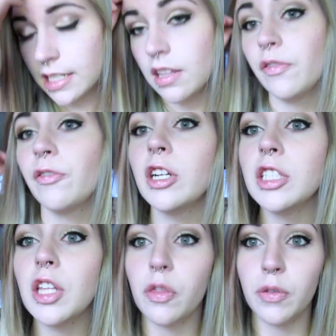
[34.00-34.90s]
So the
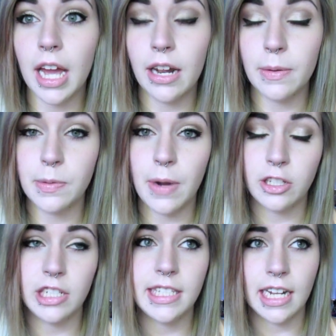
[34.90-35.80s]
first three items were
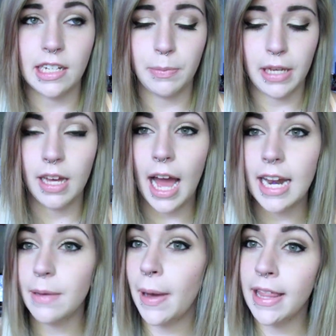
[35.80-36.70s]
actually sent to me. I
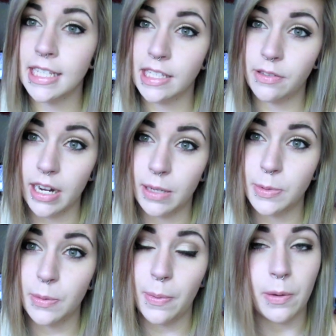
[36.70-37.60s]
didn't buy these three
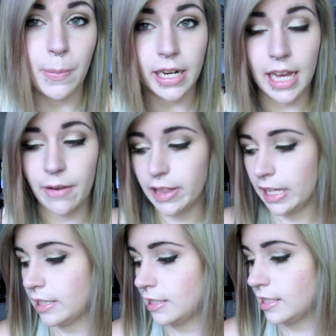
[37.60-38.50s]
items with my own money.
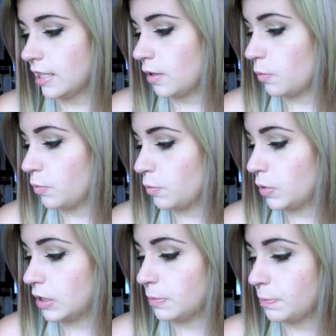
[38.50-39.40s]
Everything else
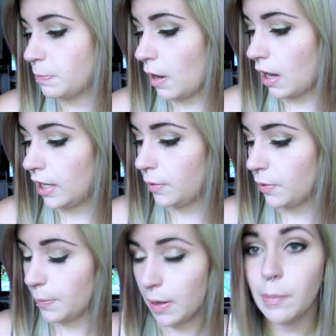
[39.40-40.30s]
was bought
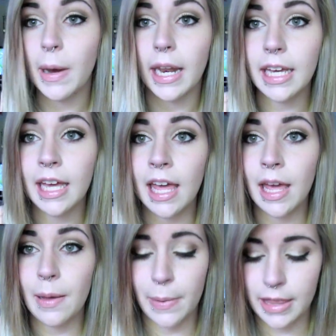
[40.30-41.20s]
with my own money,
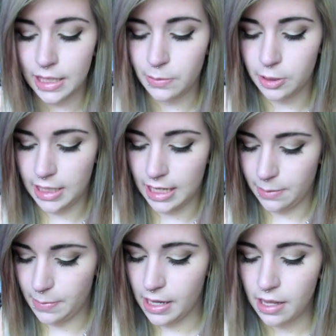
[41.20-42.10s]
but these were sent
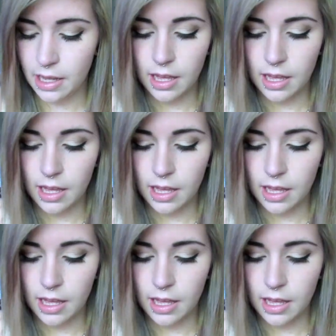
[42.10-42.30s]
to me.